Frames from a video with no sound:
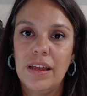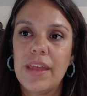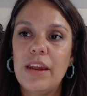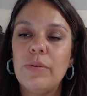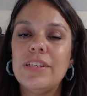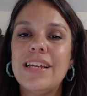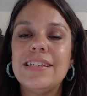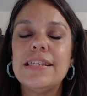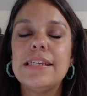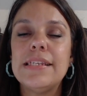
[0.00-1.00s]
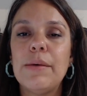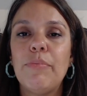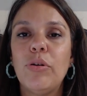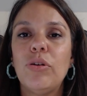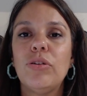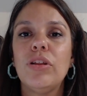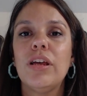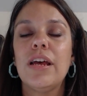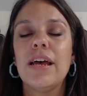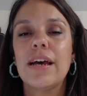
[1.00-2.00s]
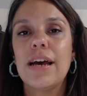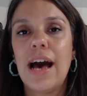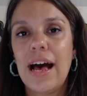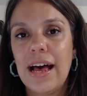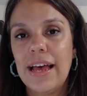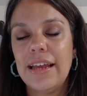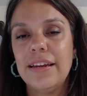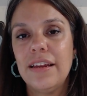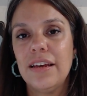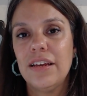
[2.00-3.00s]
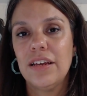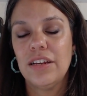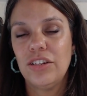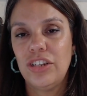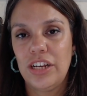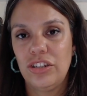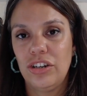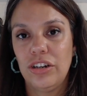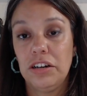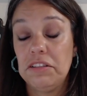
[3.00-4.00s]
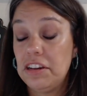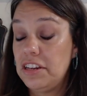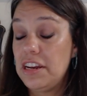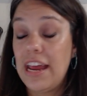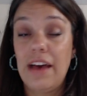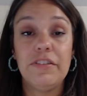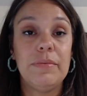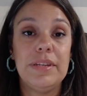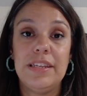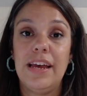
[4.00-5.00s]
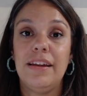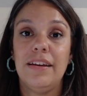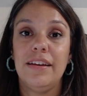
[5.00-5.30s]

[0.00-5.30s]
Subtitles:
And it was a simple, kind gesture that didn't have to be said